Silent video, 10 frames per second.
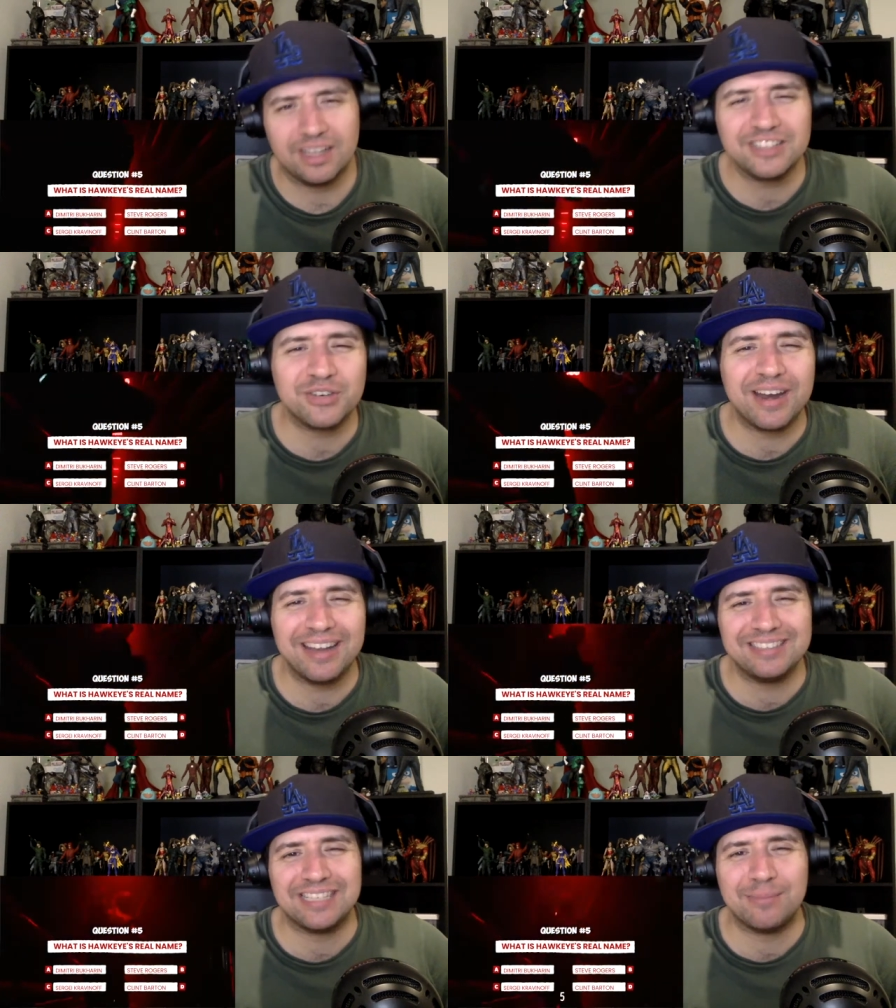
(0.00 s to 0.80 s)
D. Clint
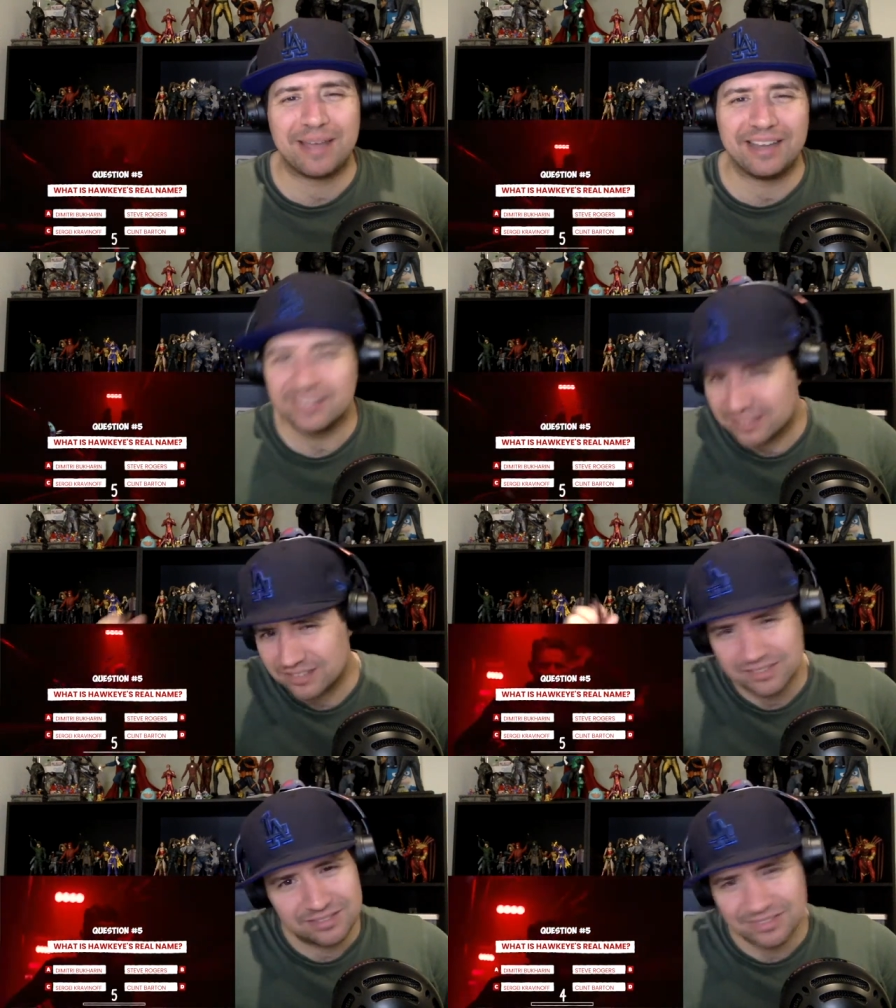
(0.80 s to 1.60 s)
easy, Barton? Man.
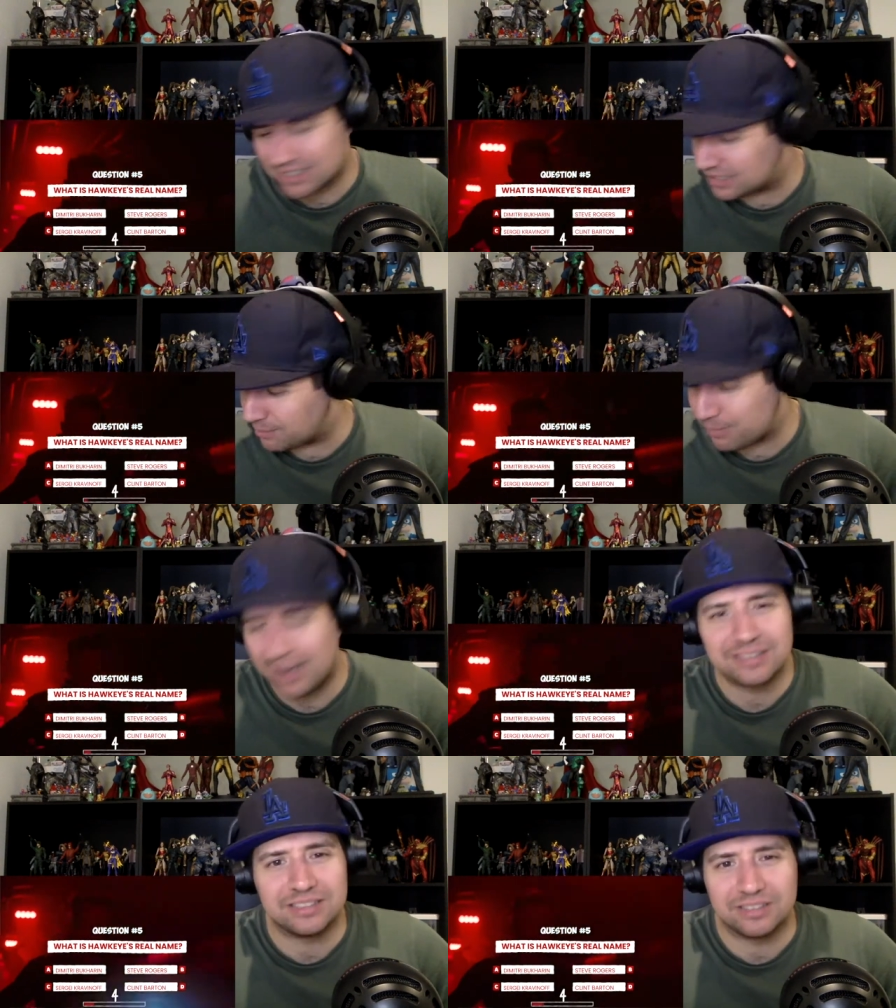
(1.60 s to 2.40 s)
I mean, I just
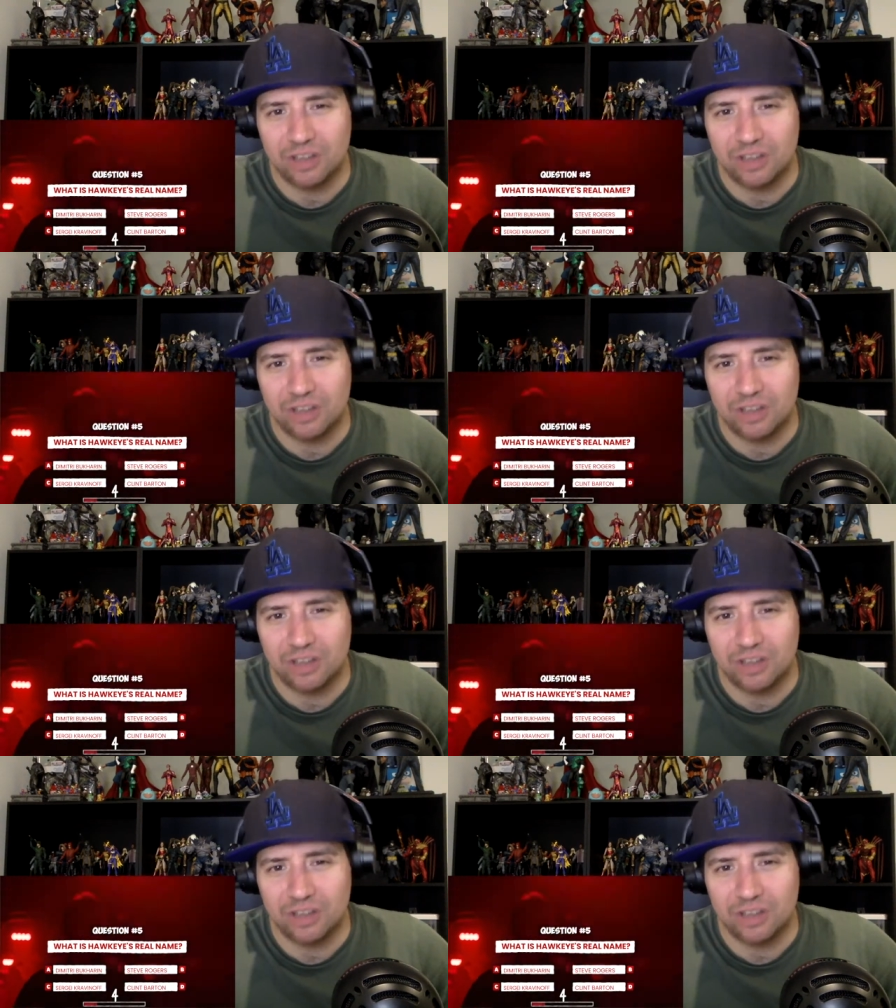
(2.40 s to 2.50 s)
call him